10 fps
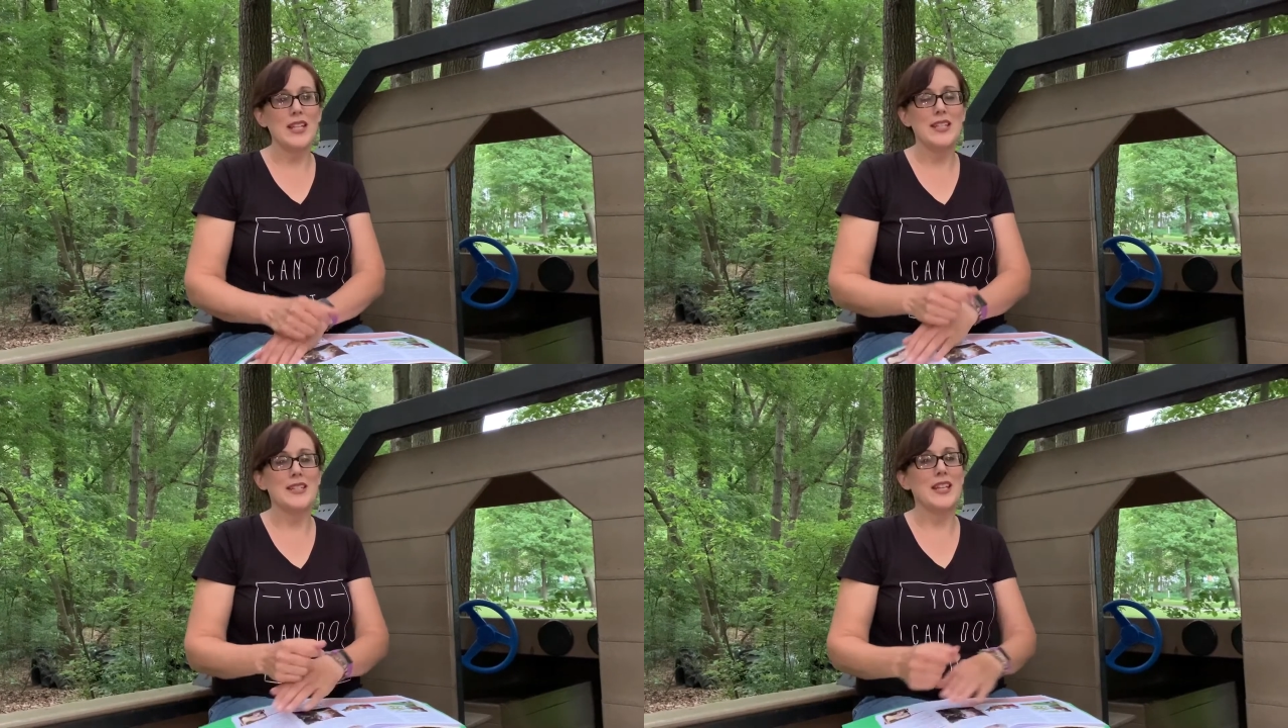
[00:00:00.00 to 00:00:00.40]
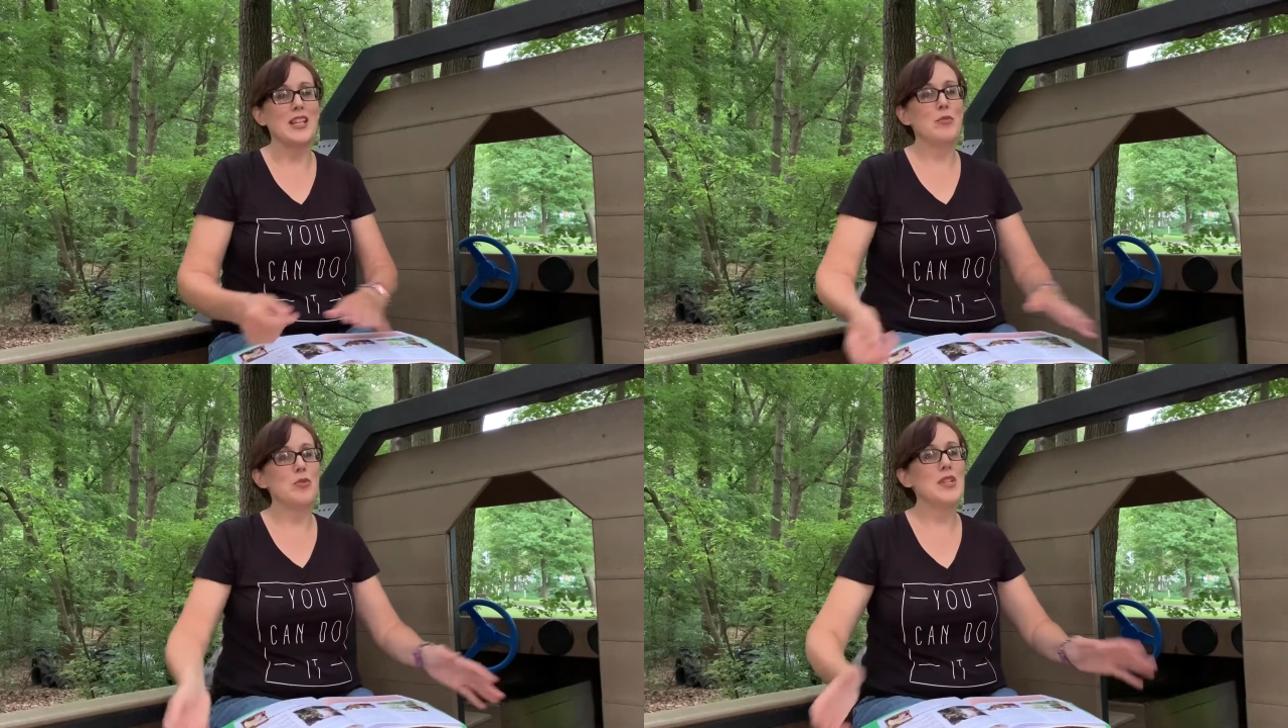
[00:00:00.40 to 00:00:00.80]
His
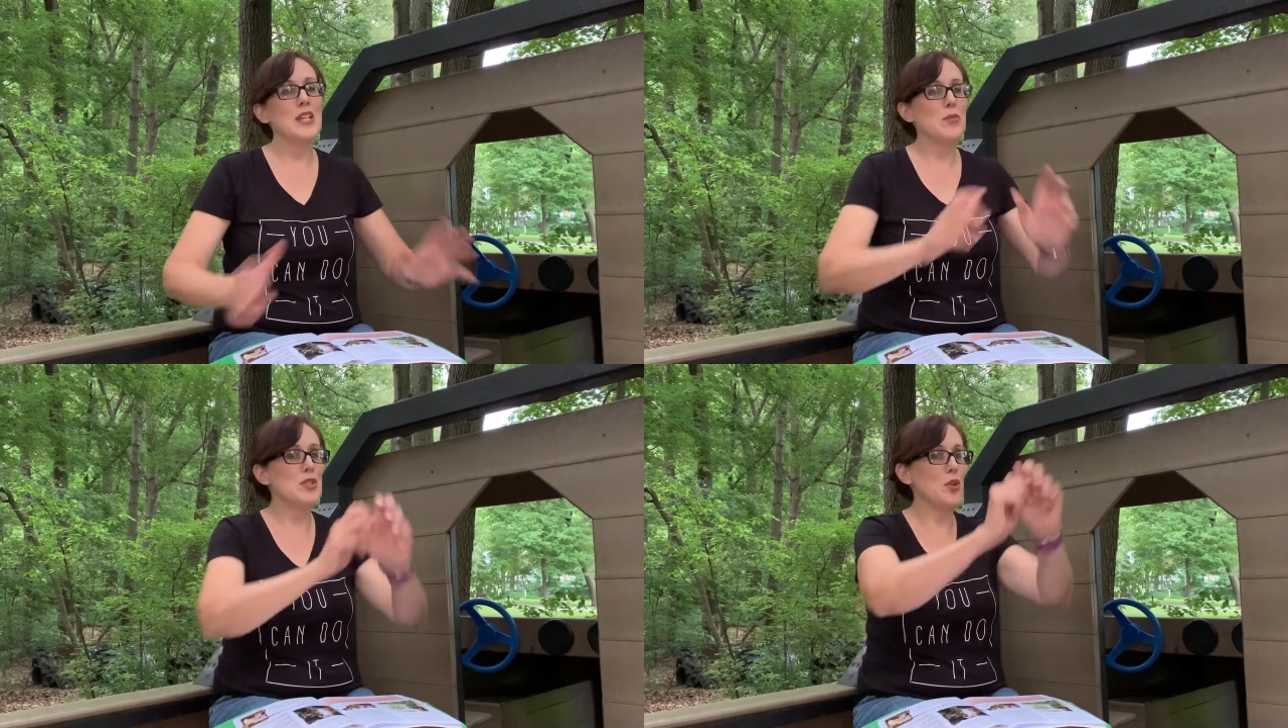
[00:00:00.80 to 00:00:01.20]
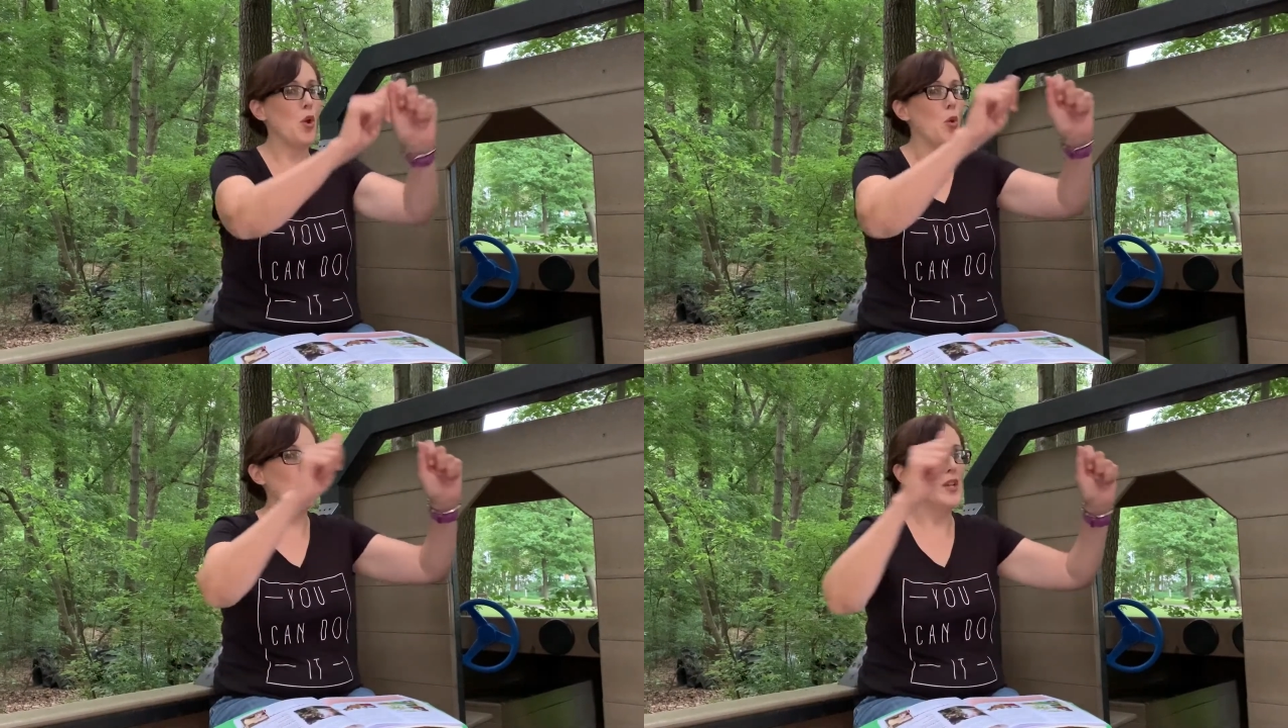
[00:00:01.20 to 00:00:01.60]
daily routine was to
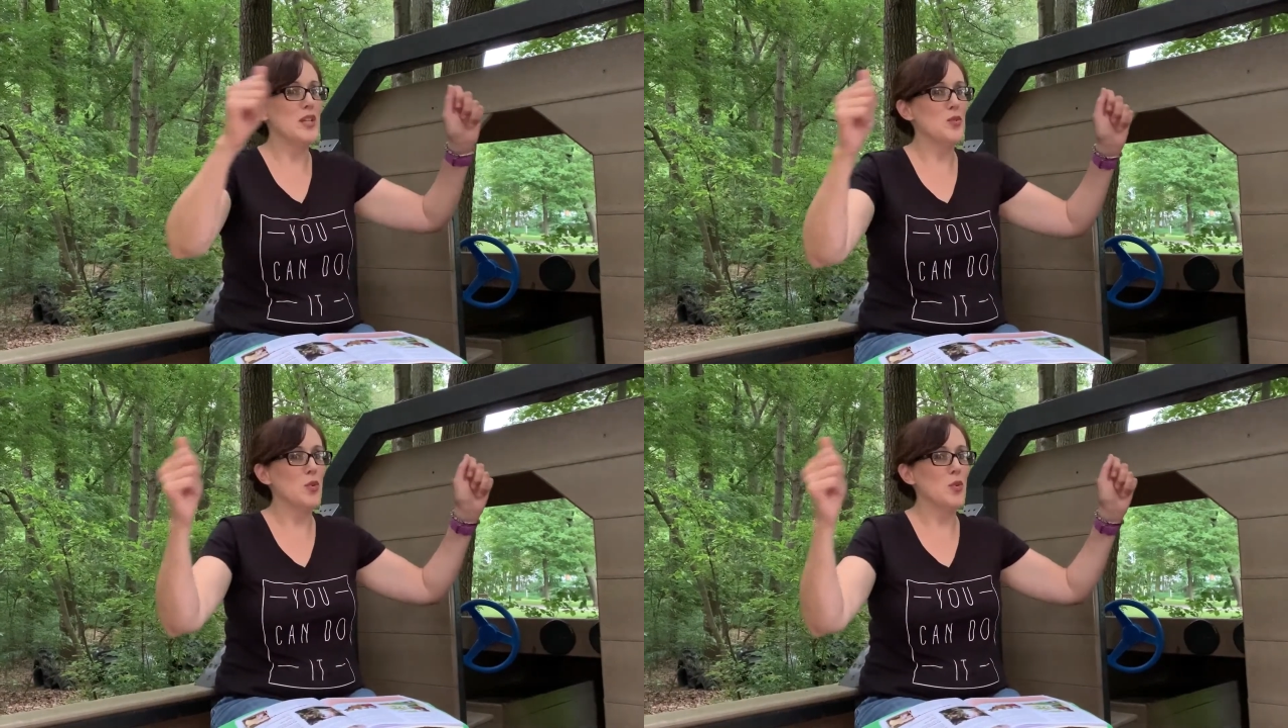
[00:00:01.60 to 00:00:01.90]
open his